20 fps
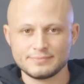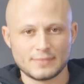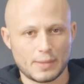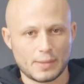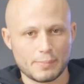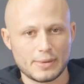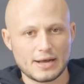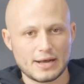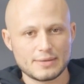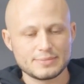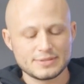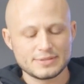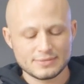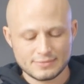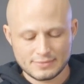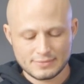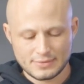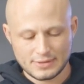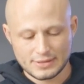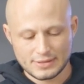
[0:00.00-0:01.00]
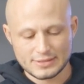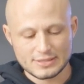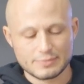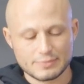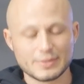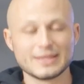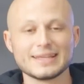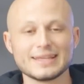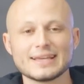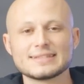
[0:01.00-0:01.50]
I'm Pobbs. This has
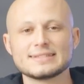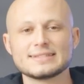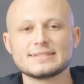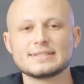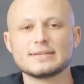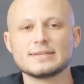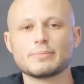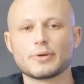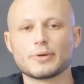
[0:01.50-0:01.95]
been the S C T